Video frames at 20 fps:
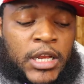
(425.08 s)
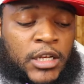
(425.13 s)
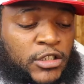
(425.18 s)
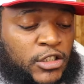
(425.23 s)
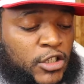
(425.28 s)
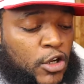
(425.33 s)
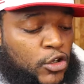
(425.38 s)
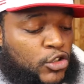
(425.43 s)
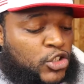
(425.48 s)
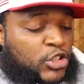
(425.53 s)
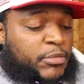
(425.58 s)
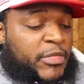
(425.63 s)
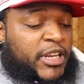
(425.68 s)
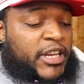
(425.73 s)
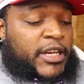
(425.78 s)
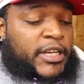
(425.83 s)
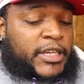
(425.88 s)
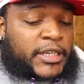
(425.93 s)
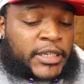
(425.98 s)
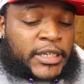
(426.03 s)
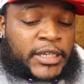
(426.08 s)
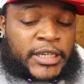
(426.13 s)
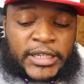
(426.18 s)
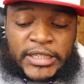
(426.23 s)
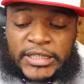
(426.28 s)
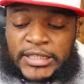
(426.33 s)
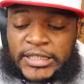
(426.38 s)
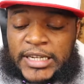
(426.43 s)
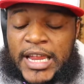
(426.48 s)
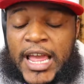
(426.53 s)
Social media
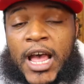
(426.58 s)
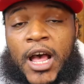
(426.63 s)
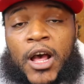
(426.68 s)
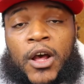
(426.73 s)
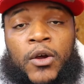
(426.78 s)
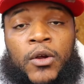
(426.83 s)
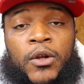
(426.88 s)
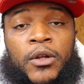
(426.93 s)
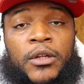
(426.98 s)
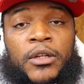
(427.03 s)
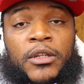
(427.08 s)
is now